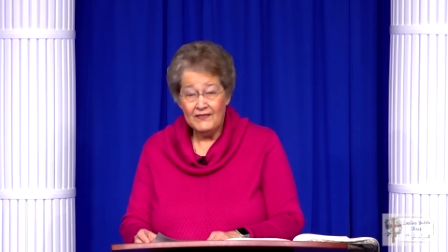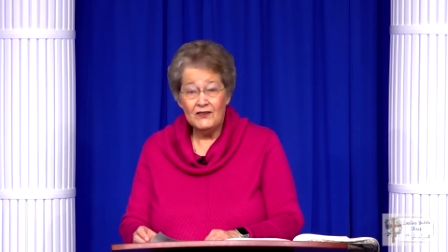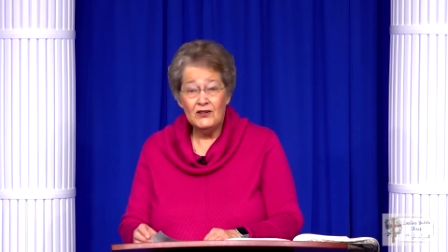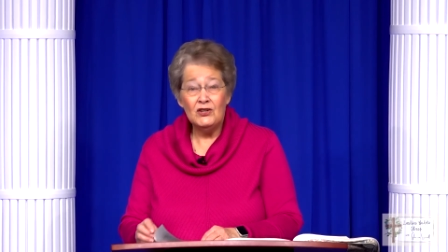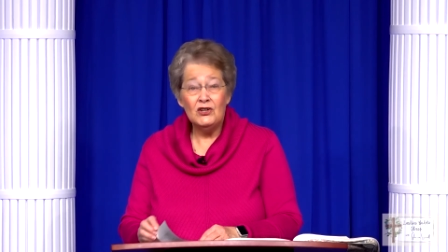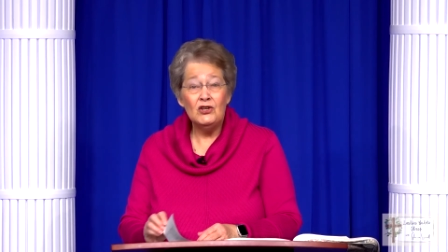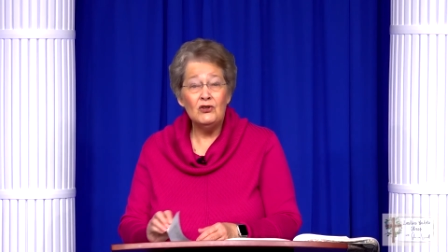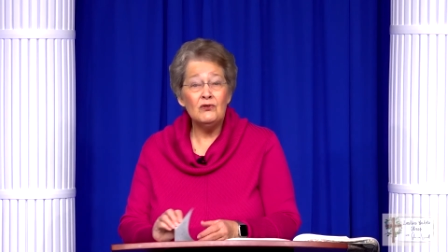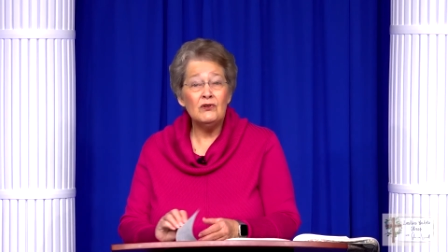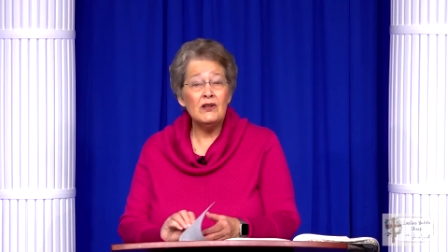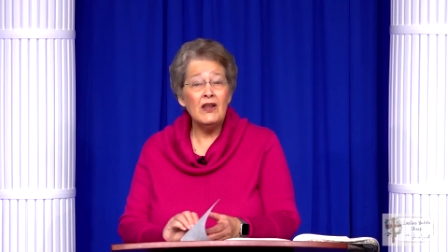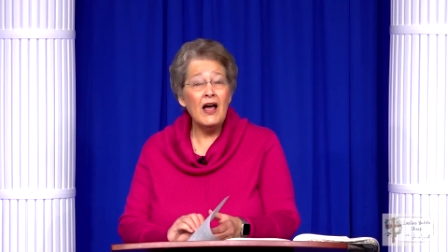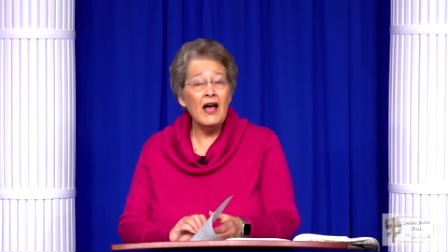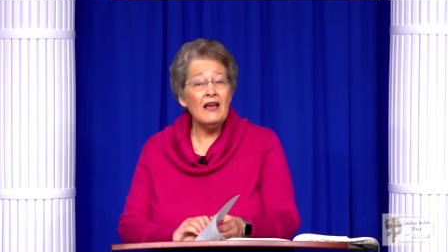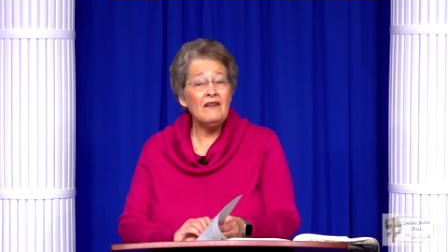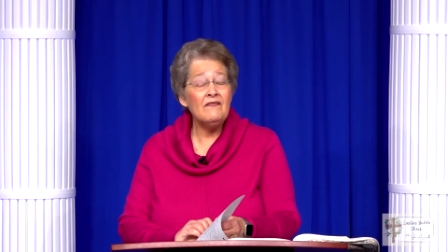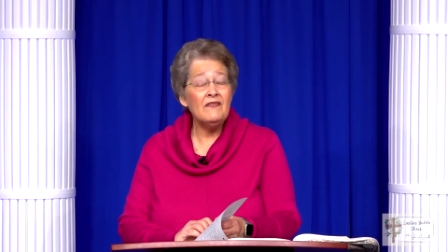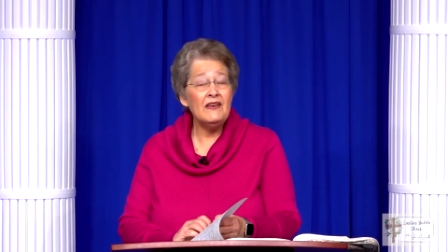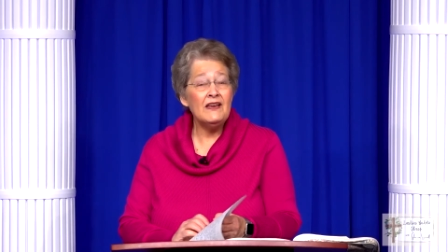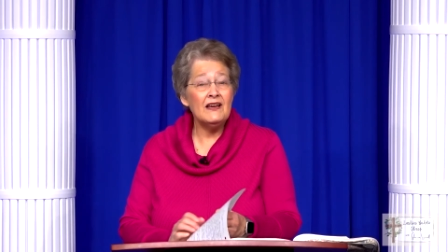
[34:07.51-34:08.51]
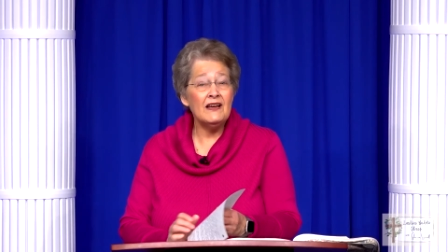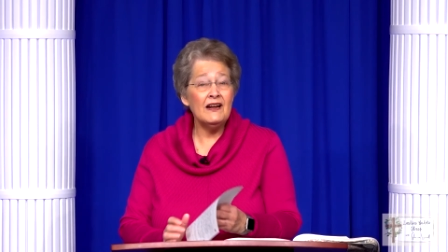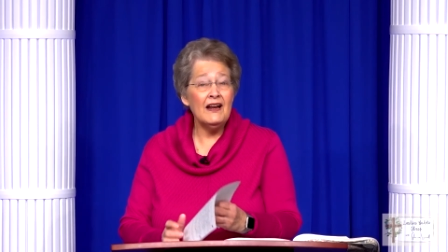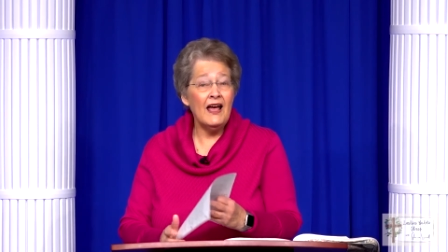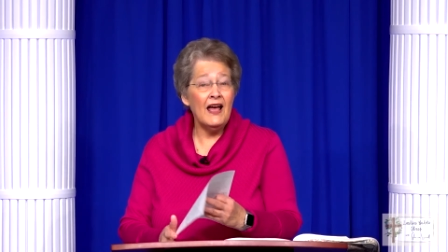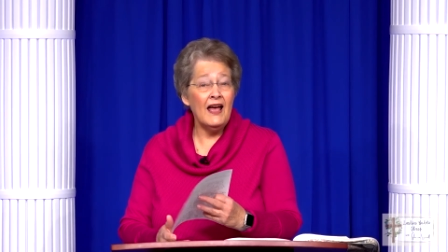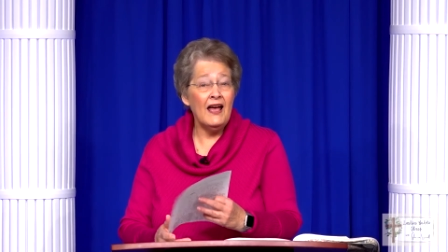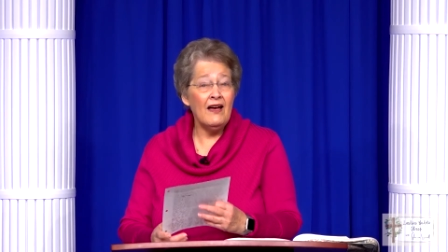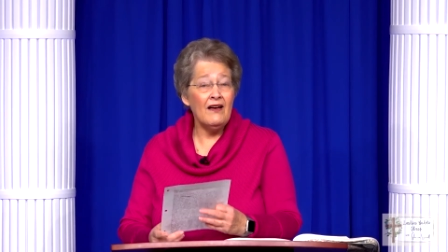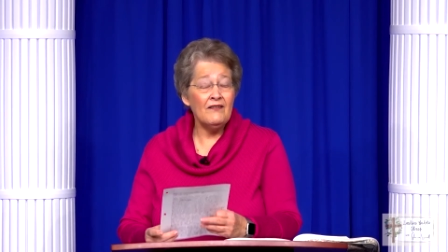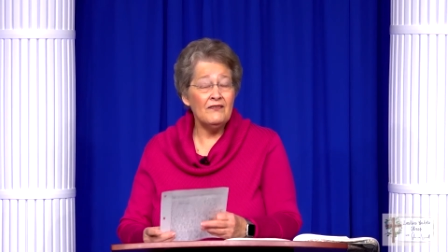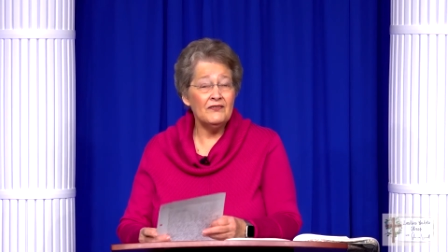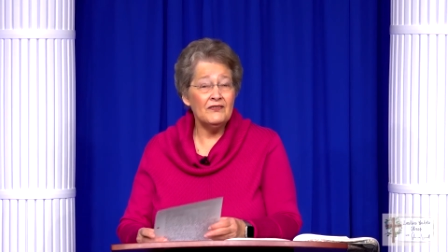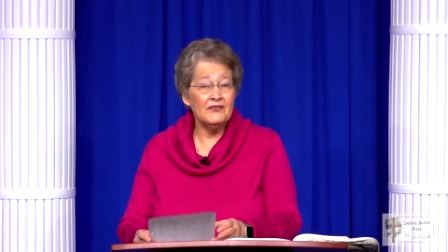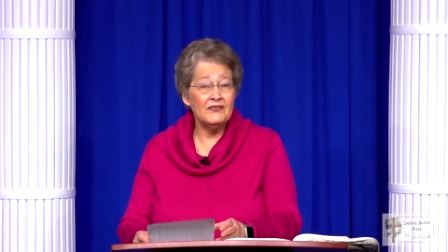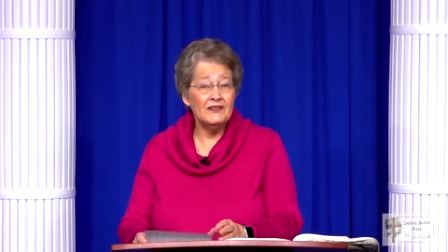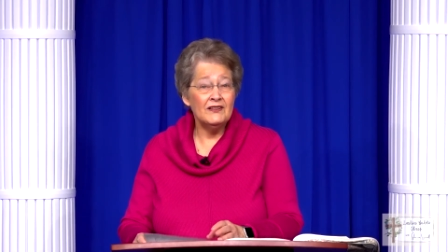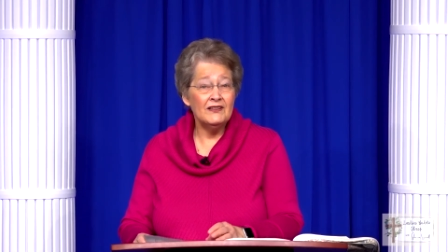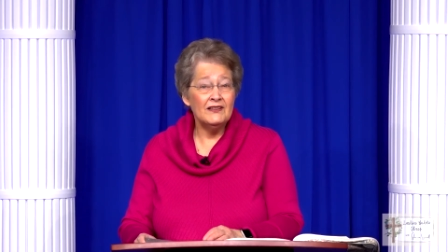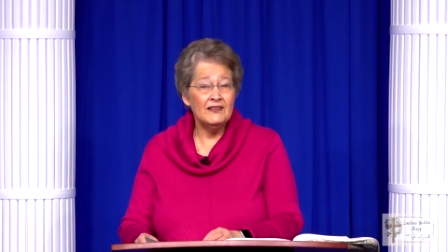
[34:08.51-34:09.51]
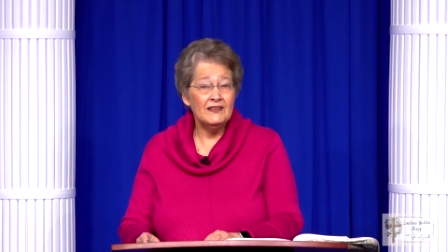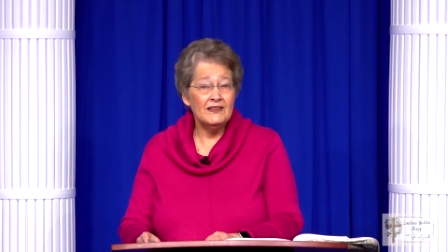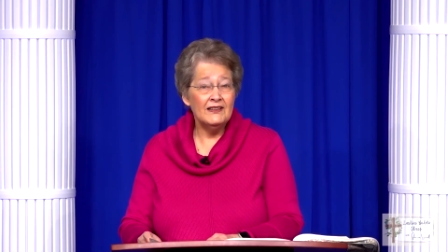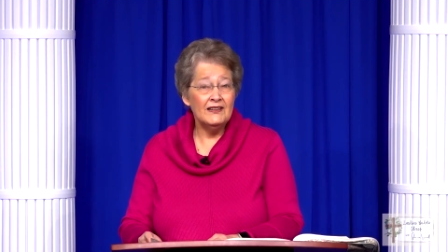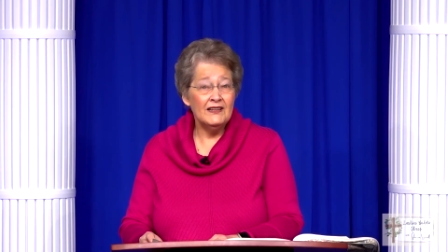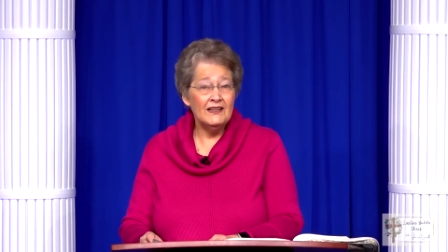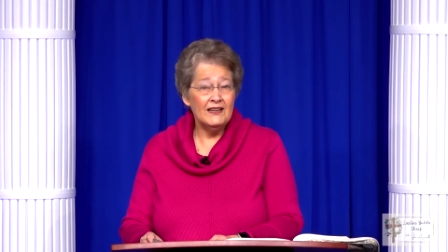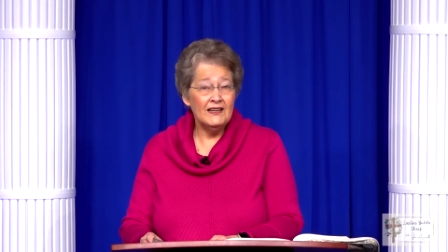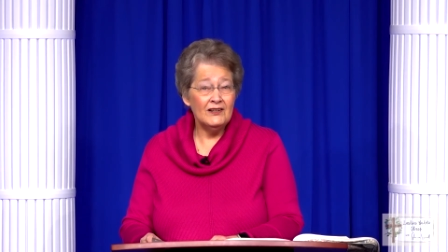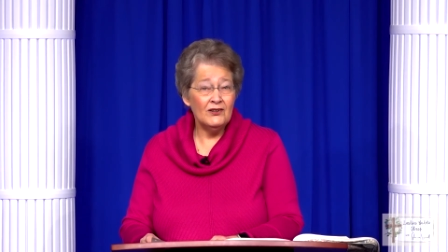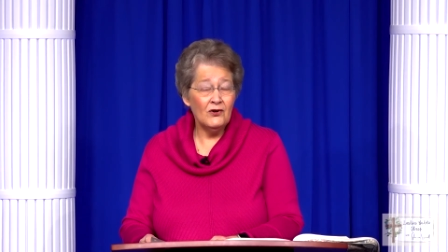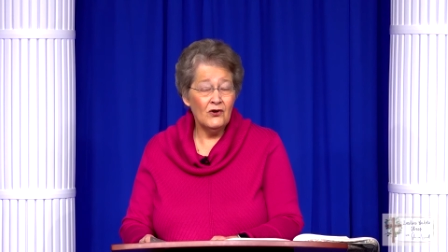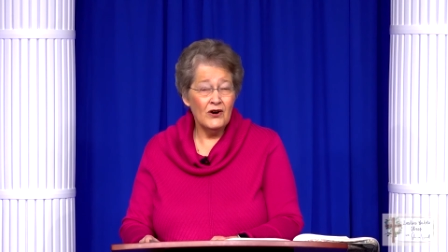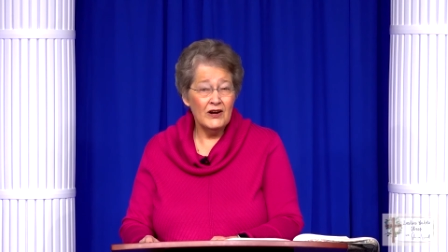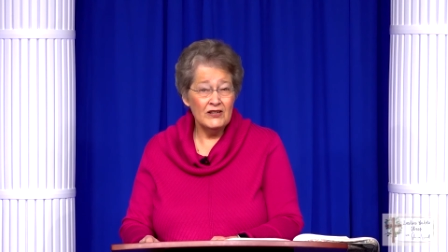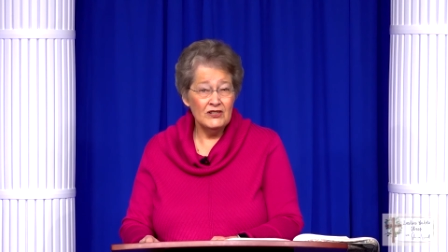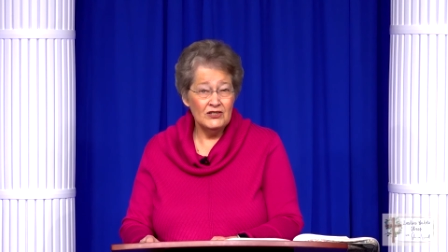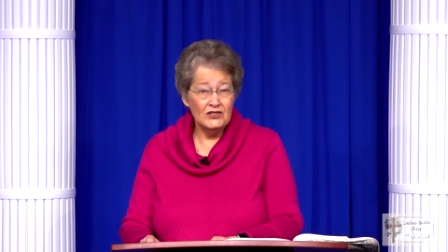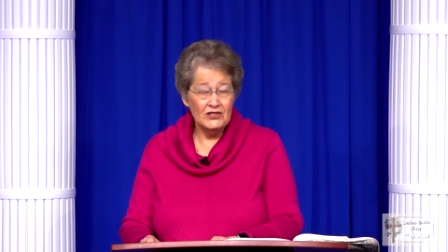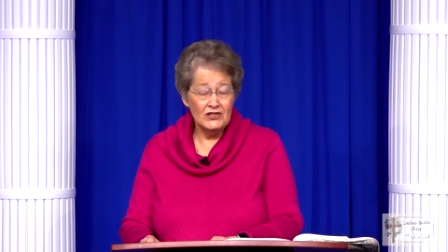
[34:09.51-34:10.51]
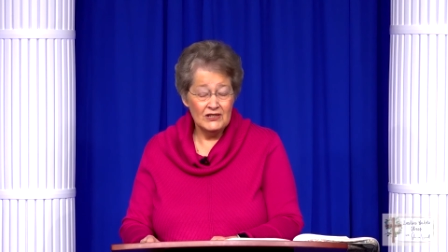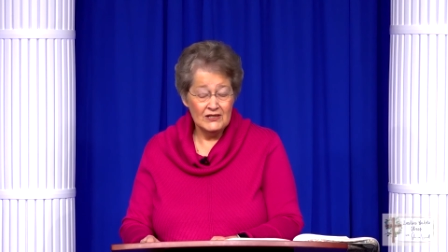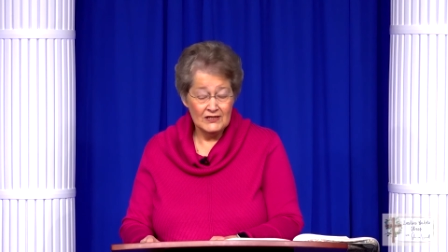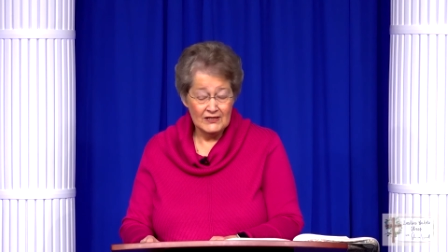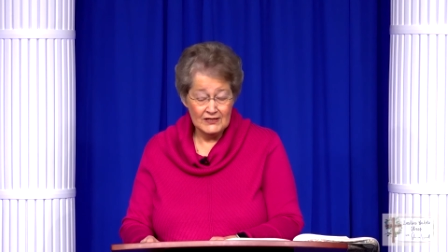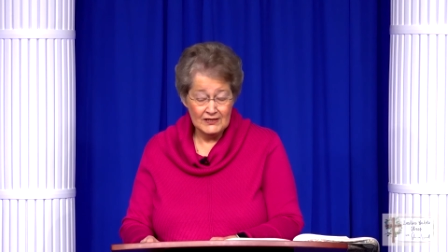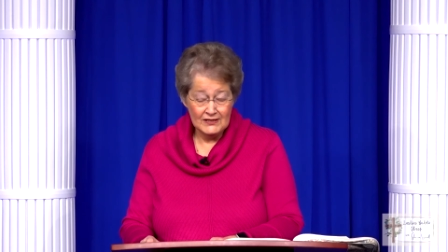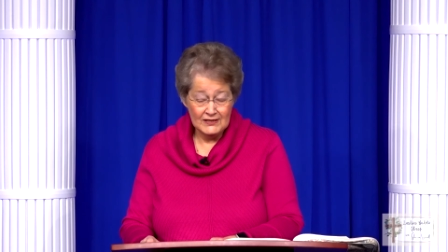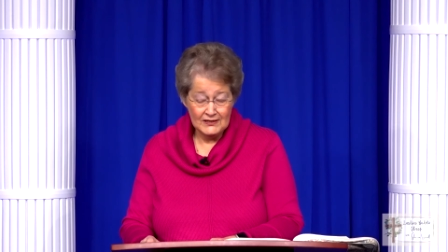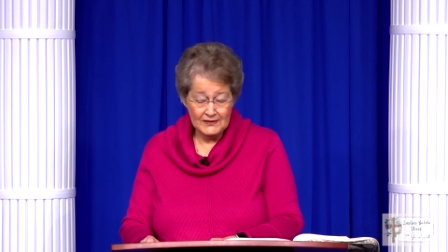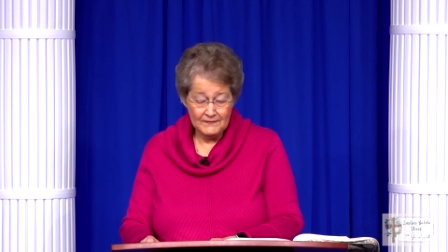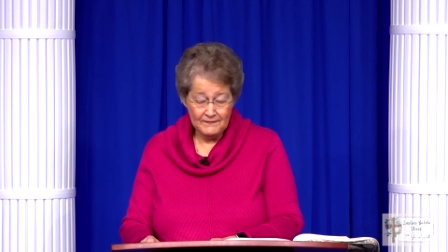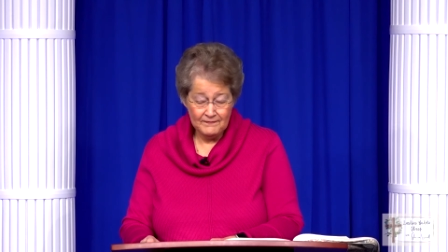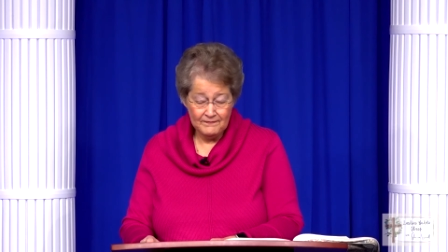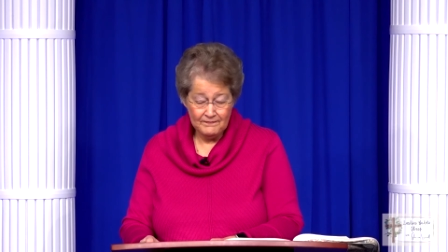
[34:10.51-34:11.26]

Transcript: the new life he could have in Christ Jesus.